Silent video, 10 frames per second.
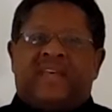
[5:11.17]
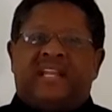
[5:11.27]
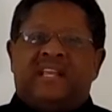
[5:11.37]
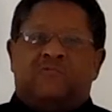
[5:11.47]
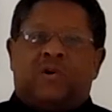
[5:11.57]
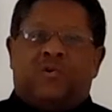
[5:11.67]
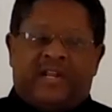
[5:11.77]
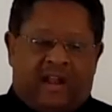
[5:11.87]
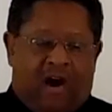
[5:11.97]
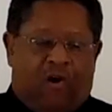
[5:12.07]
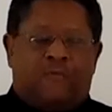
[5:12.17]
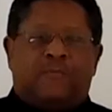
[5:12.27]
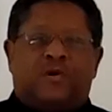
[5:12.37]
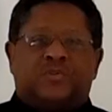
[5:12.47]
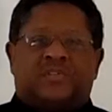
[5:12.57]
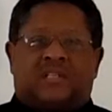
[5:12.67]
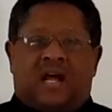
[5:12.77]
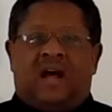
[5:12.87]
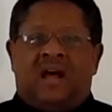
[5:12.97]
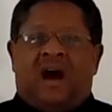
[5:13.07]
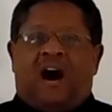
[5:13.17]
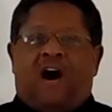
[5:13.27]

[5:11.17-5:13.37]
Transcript: that he wrote it almost, uh, uh,